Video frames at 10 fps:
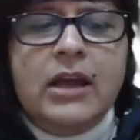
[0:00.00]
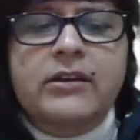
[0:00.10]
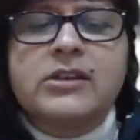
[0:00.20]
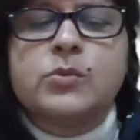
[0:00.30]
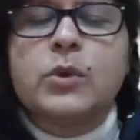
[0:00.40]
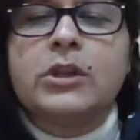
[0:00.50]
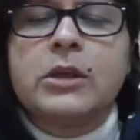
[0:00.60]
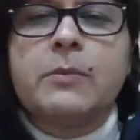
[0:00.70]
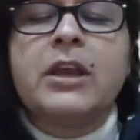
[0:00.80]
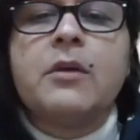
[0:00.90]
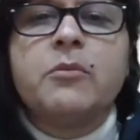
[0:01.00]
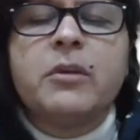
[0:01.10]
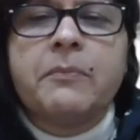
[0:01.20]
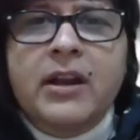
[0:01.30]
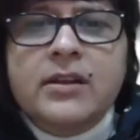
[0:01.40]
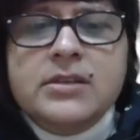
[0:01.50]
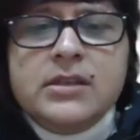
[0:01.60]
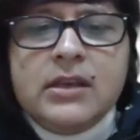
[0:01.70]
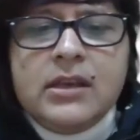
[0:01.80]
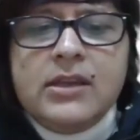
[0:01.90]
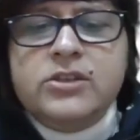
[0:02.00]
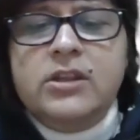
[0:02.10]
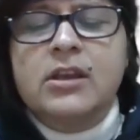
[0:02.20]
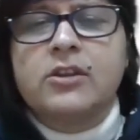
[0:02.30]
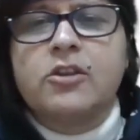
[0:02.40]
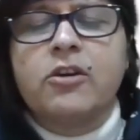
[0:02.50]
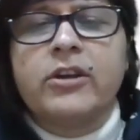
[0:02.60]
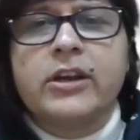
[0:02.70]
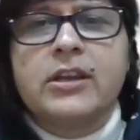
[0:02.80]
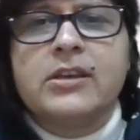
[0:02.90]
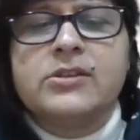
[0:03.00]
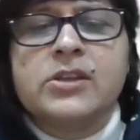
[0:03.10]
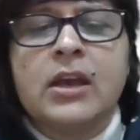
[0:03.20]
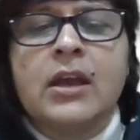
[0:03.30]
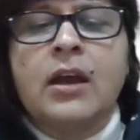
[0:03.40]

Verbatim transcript: that is when they become rebellious against the authorities,